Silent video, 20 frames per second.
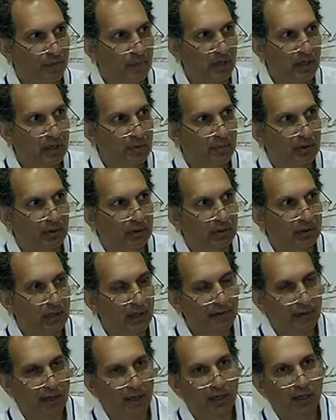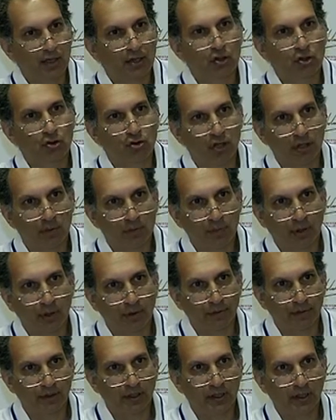of people living in extreme
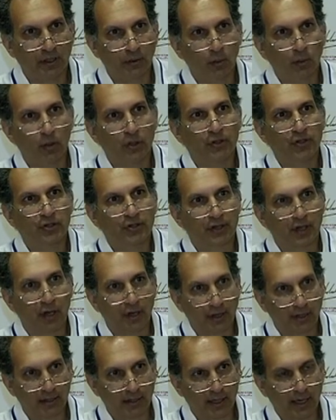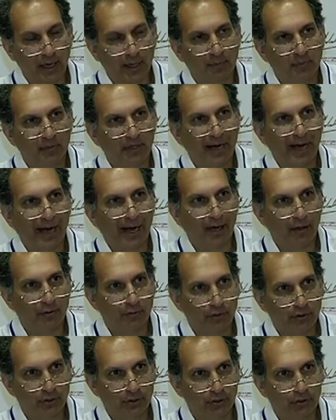poverty was starting to come
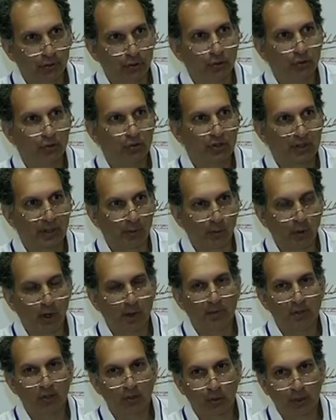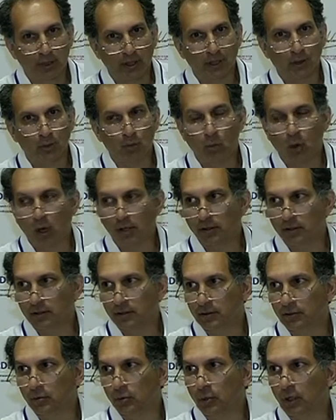down to somewhere between 1
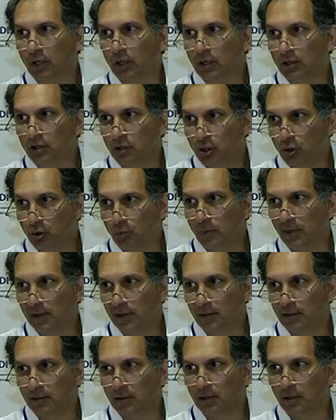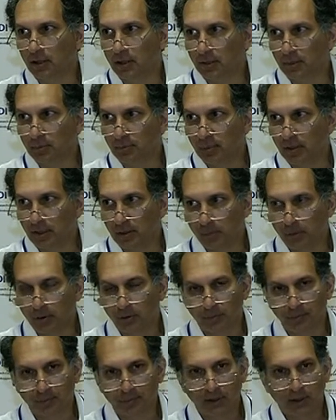to uh, 2 billion uh,
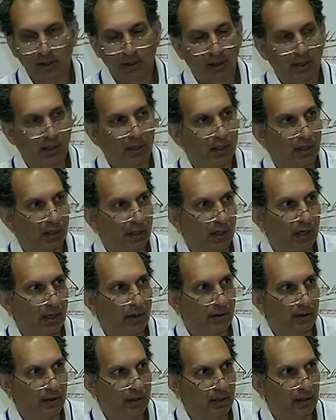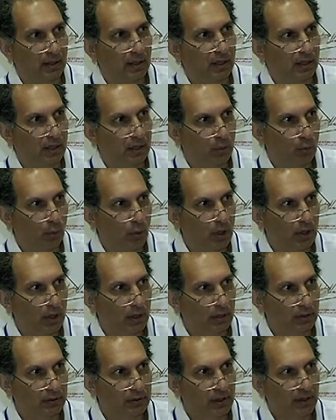people uh, in the uh,
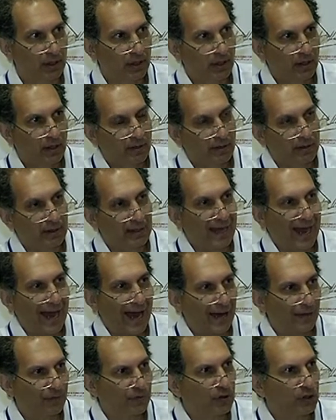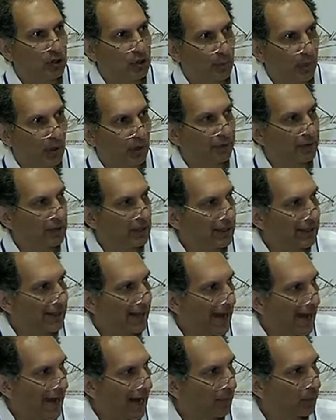world. The average poverty
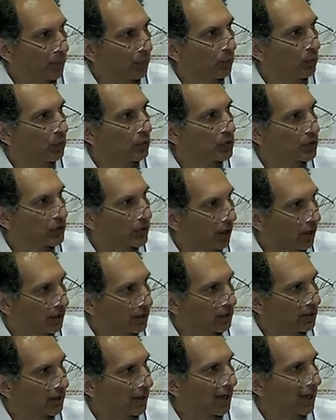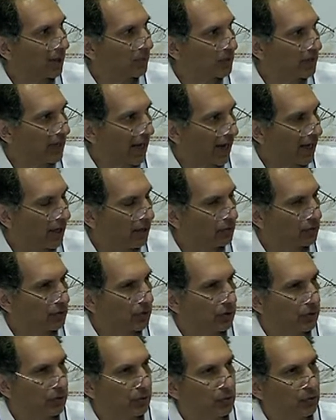gap was starting to come down
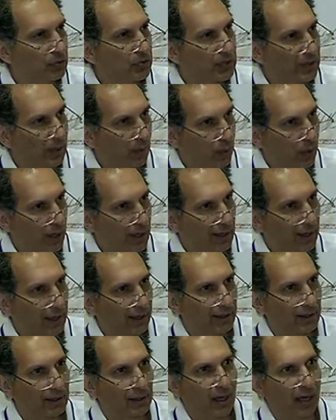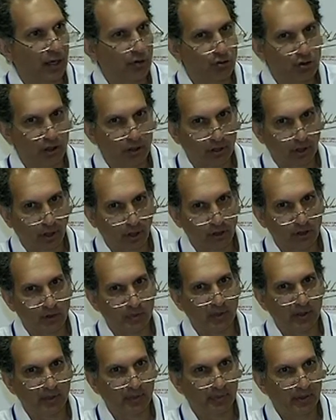to somewhere like $100
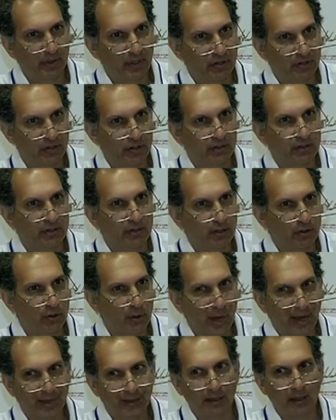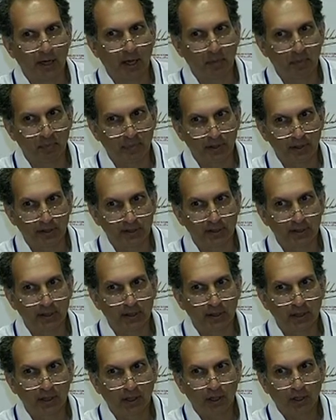per person. So you had numbers
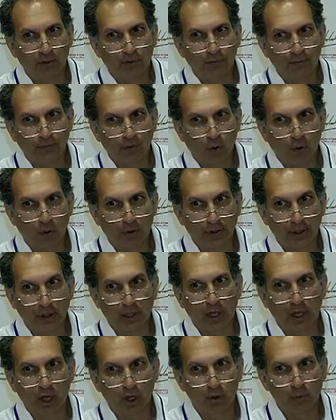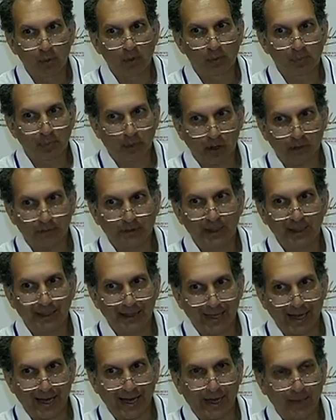for the global poverty
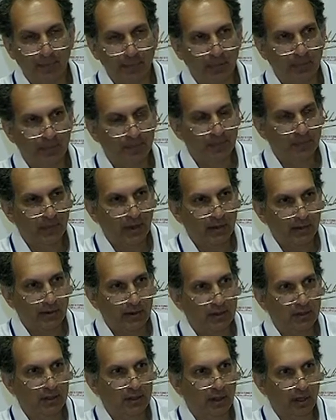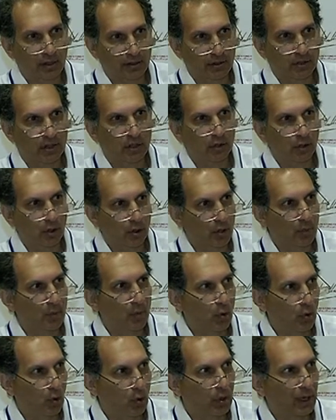gap that started to look
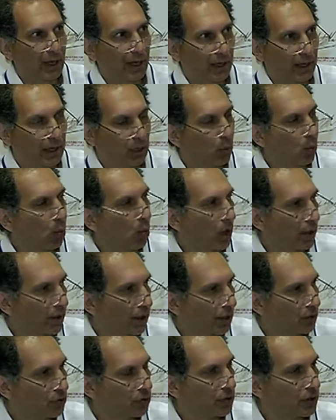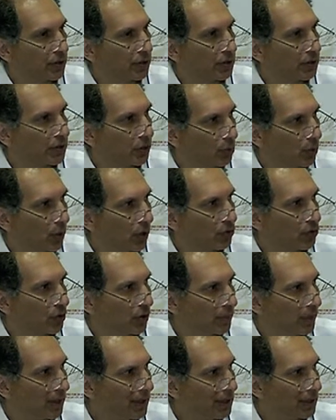more like 100 to
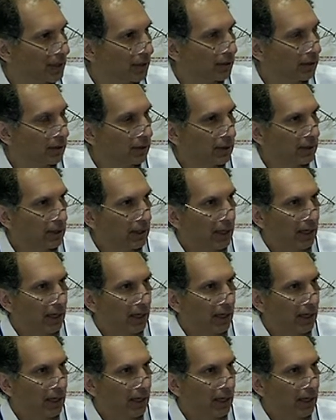200 billion.